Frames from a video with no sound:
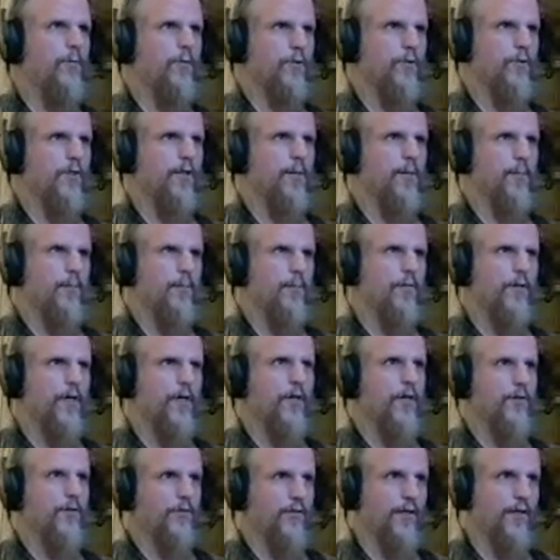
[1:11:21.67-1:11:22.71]
because there
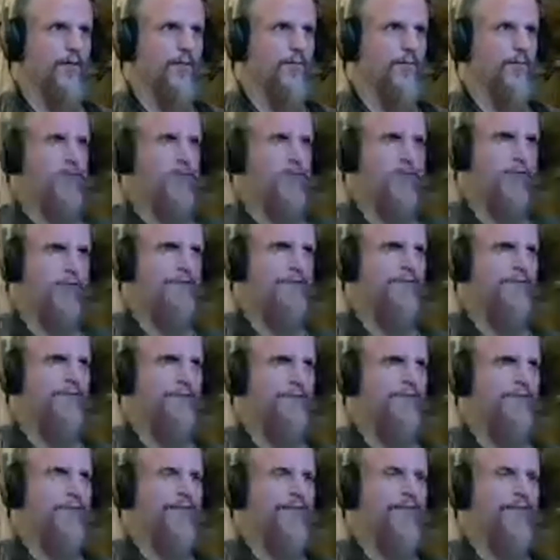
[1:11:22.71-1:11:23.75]
was a couple dogs that
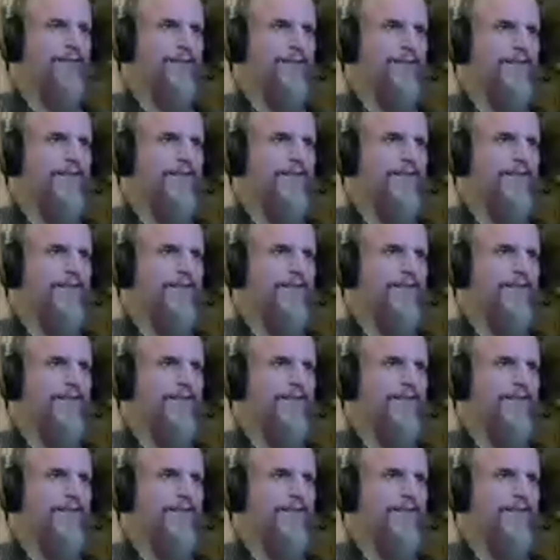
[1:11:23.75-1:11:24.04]
was